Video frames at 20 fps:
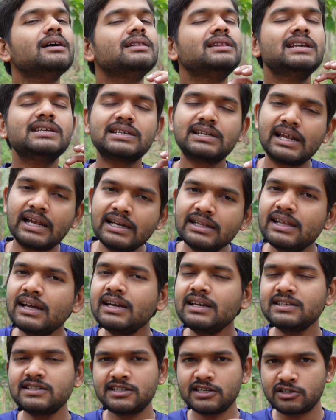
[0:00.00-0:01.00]
This Lalita
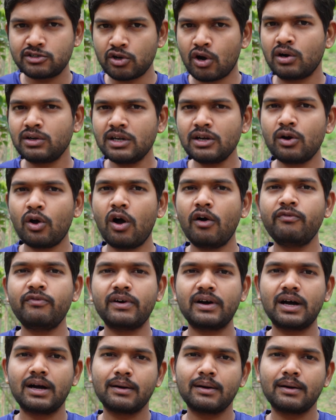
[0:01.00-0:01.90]
is the daughter of